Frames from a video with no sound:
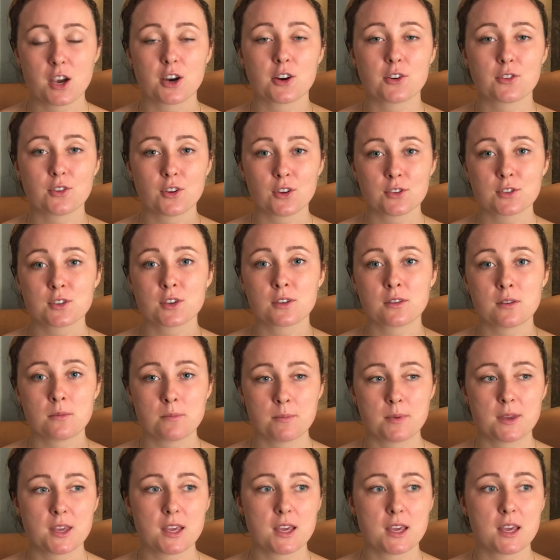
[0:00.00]
are not going to
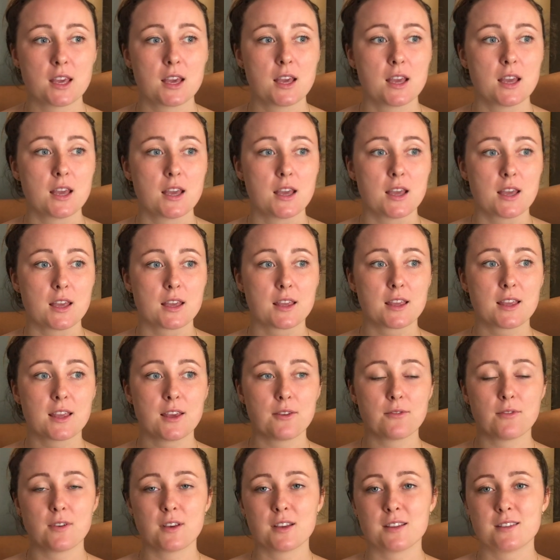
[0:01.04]
be
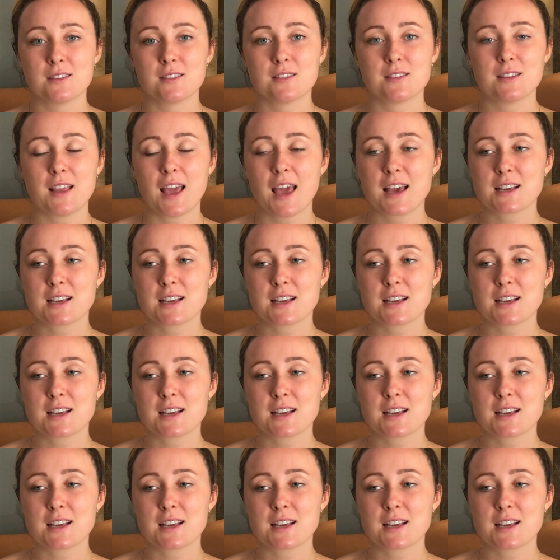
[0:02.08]
given the